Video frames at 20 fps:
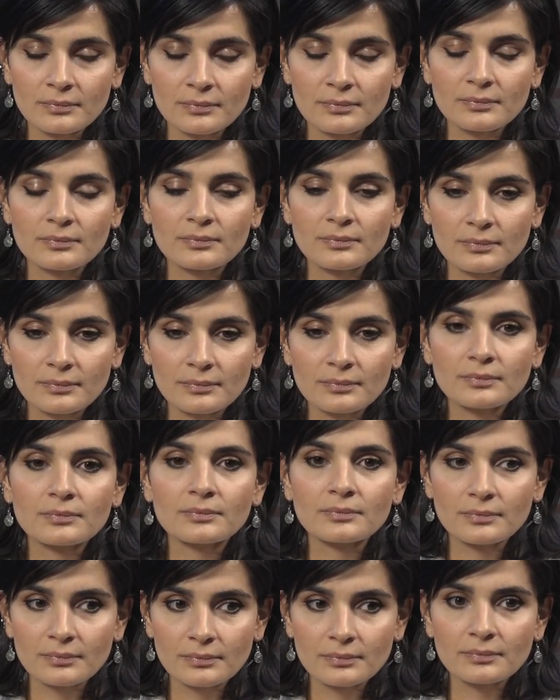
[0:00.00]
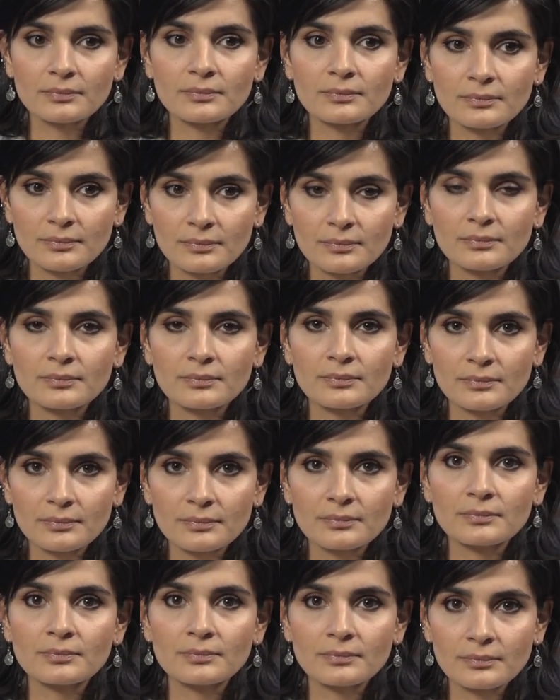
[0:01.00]

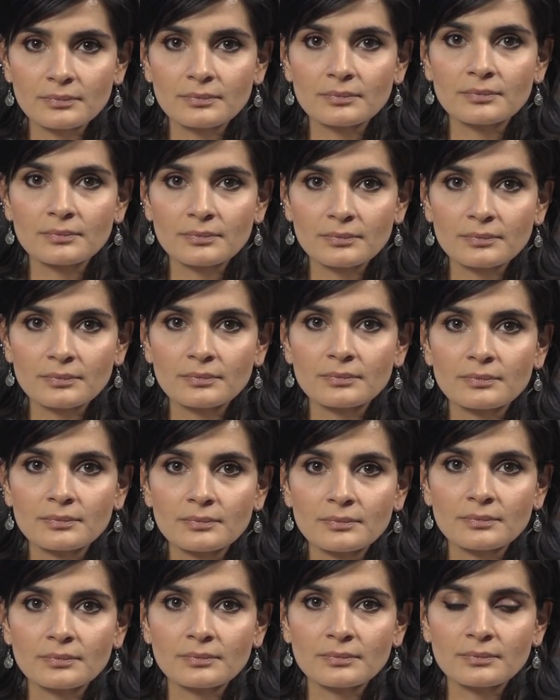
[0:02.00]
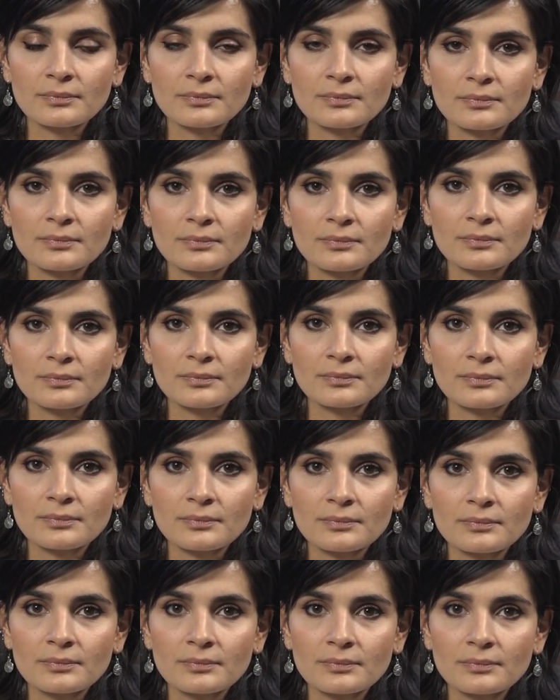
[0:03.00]

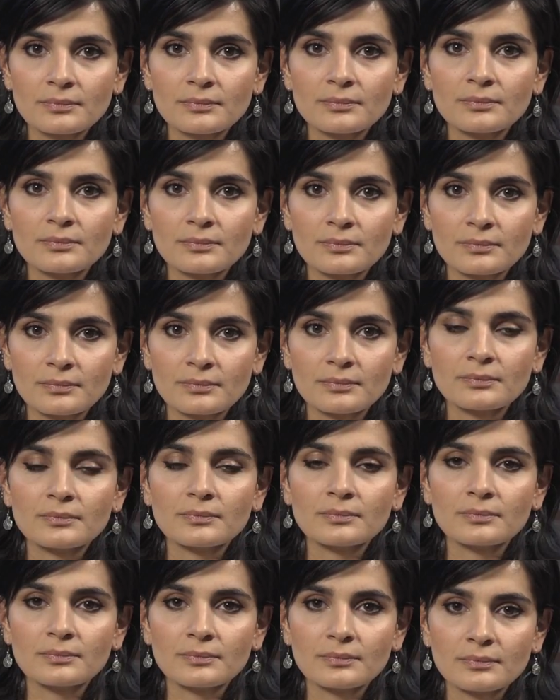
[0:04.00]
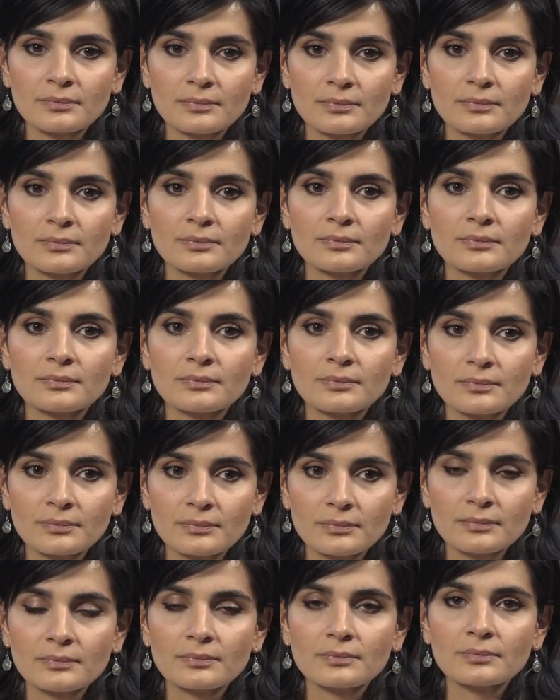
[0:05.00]

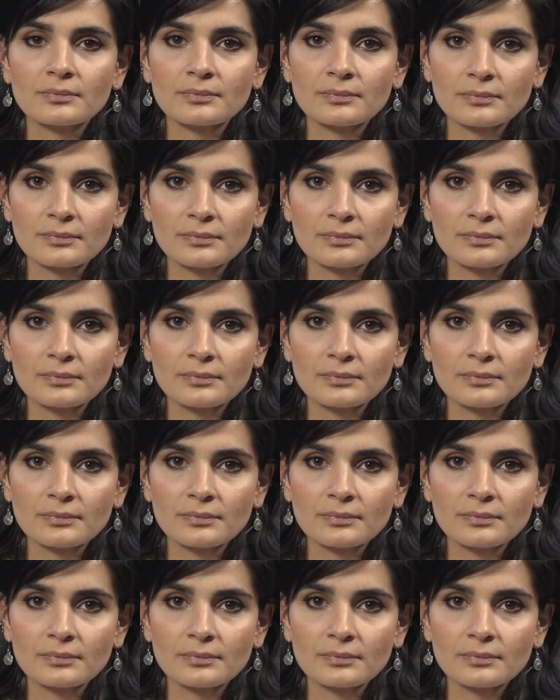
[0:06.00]
(not speaking)